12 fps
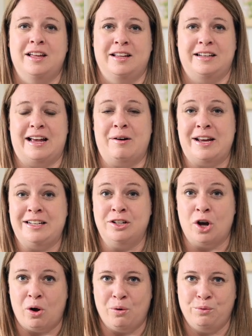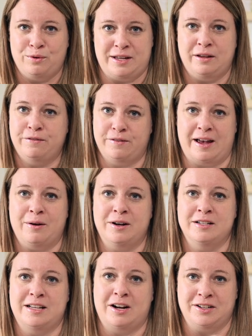Now, I know real
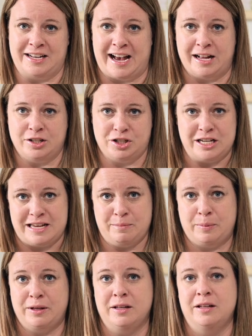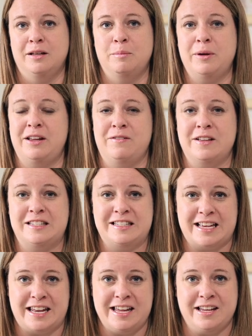flowers are not cheap, but if
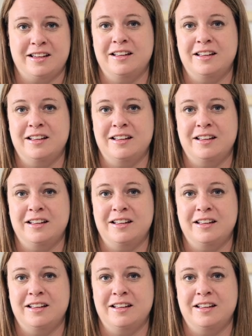aesthetic,